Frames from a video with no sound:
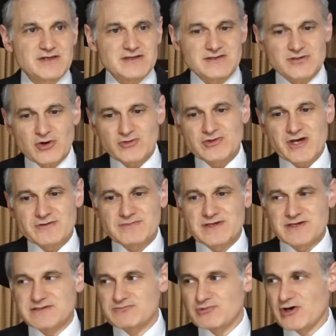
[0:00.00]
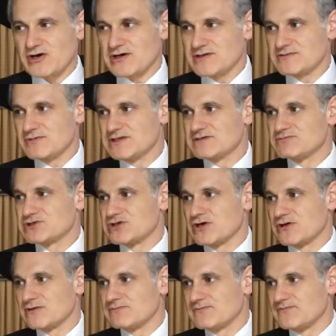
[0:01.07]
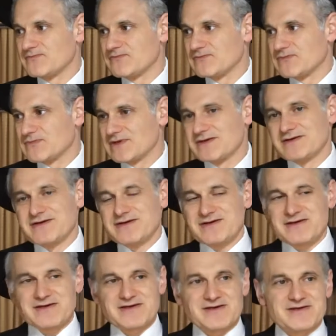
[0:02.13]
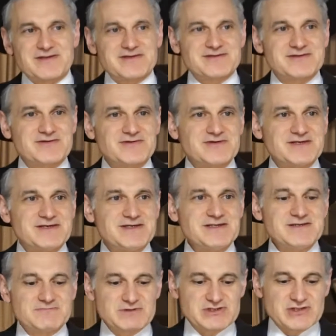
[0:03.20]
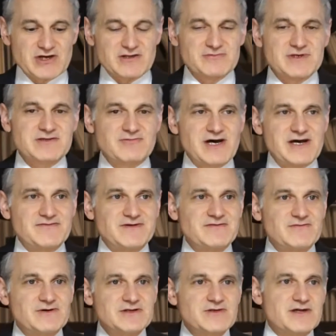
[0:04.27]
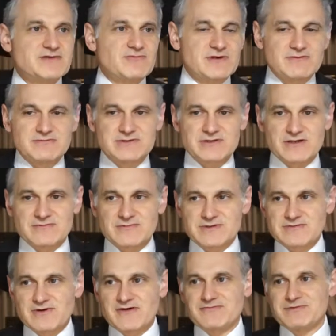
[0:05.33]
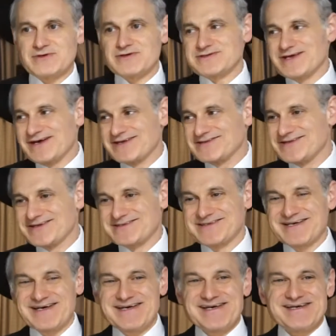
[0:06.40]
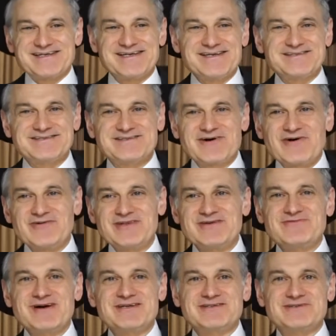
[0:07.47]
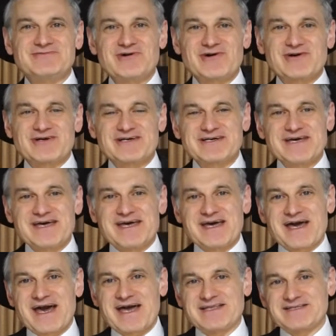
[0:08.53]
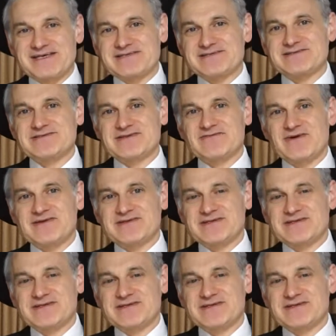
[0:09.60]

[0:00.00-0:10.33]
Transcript: So the only time he gets bracha is when he's b'shalom. So he's b'shalom with his wife, even when he doesn't want to be b'shalom with his wife, because that's it. It's the only way to work. And it's just